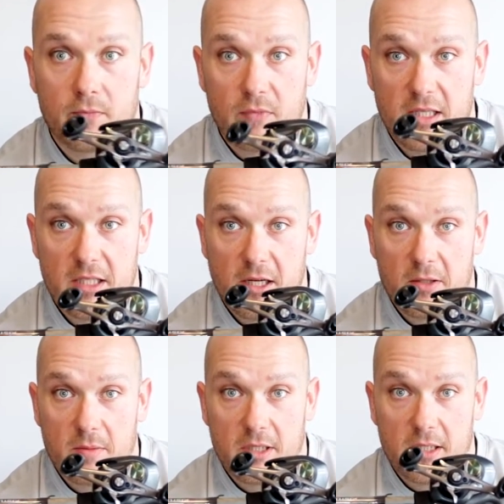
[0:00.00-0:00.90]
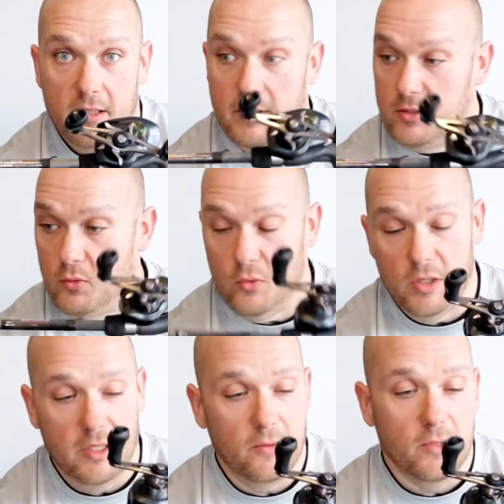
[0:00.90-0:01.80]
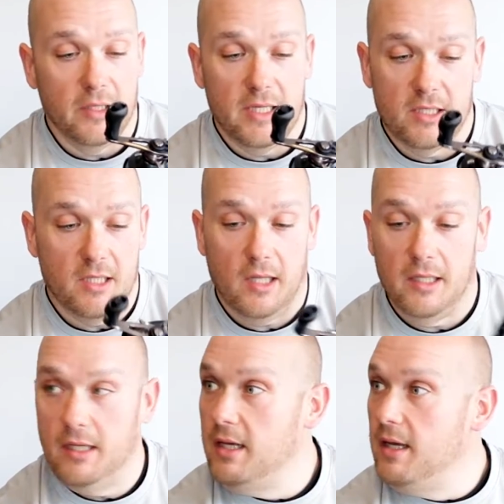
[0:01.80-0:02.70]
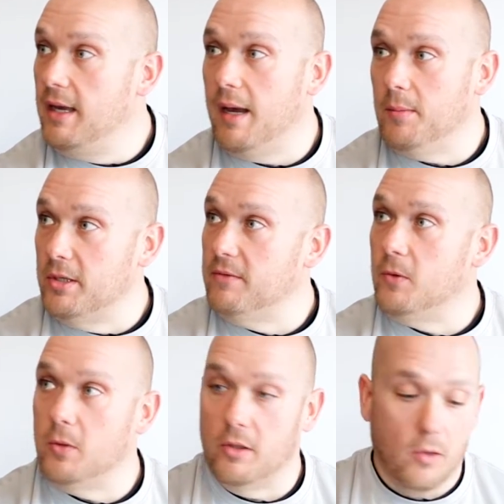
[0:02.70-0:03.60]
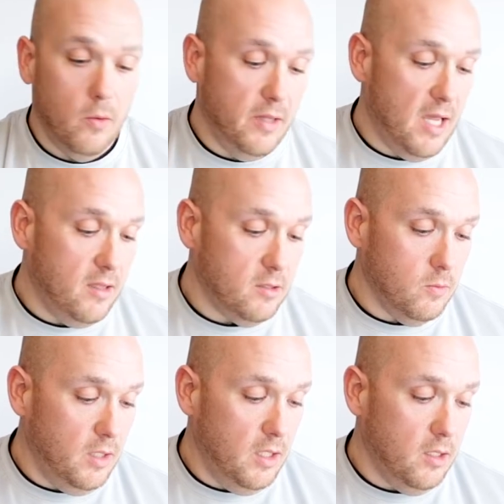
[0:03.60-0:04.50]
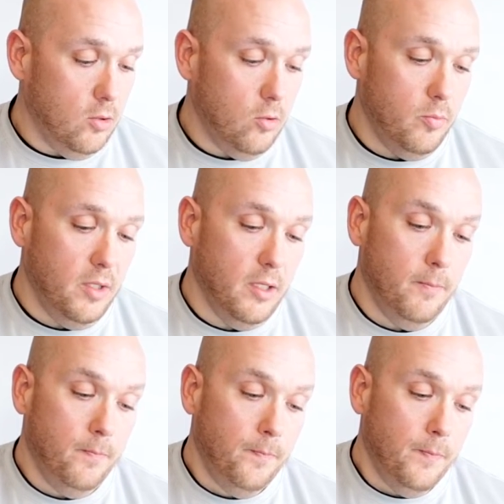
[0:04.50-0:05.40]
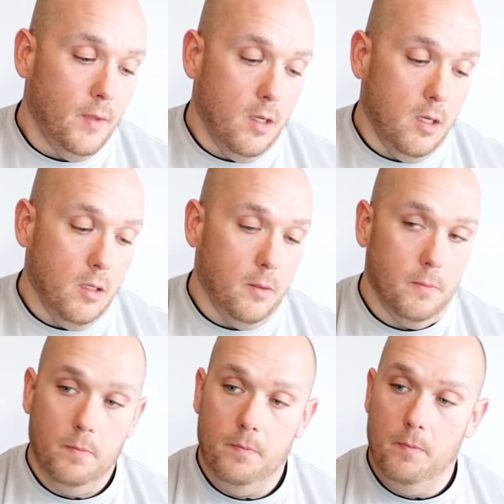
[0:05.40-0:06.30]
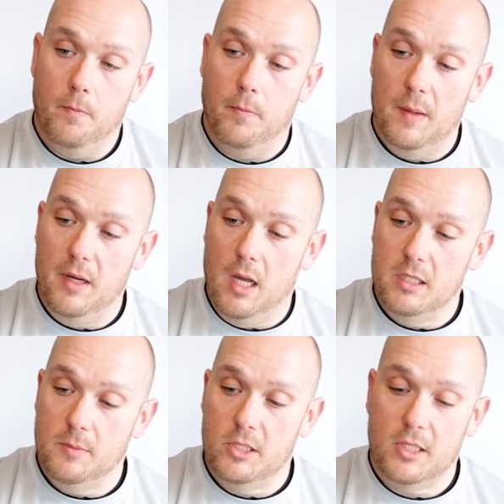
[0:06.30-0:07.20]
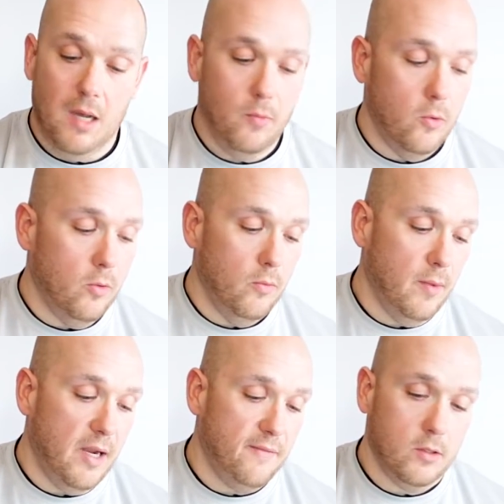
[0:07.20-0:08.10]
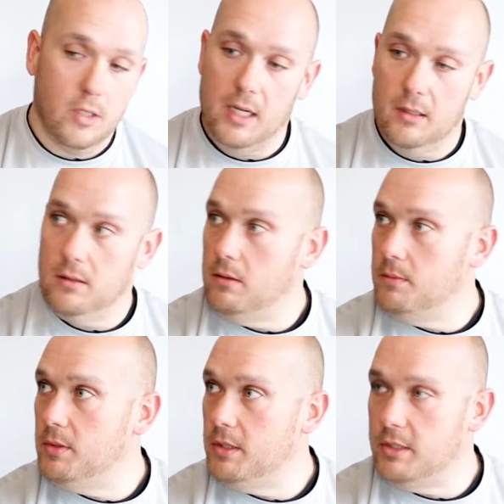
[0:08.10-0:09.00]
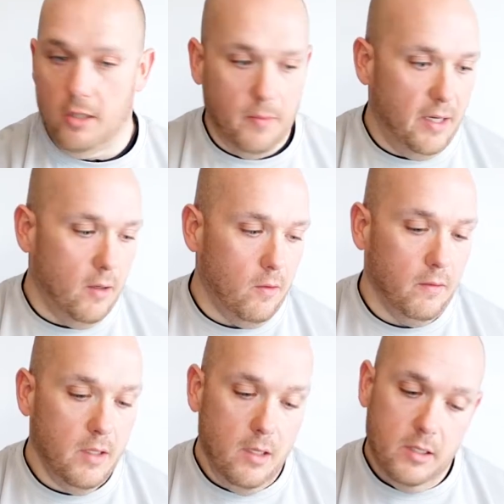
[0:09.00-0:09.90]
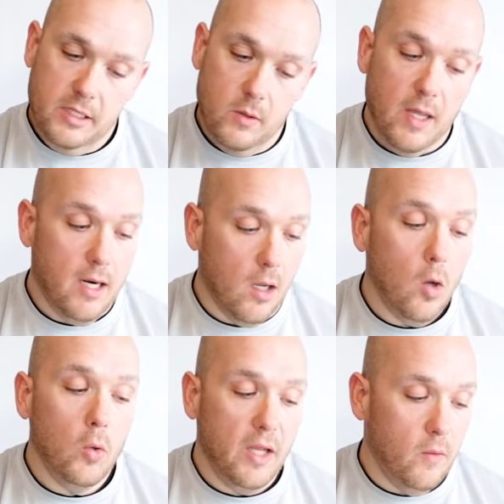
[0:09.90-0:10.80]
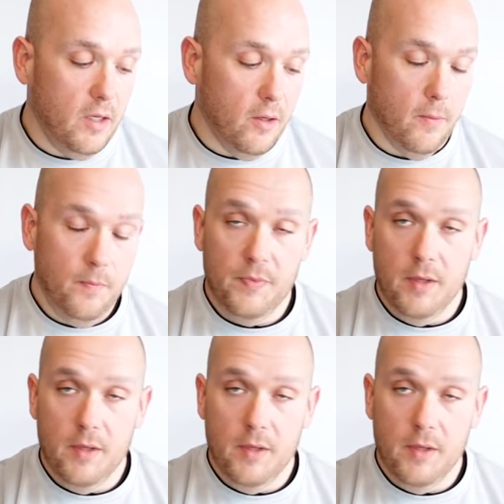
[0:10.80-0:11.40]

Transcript: That's an awesome setup. That's that's solid. I'm looking forward to throwing that this weekend a little bit. Maybe not as much top water. I might have to try to put a jerkbait on. It's still kind of cold down here.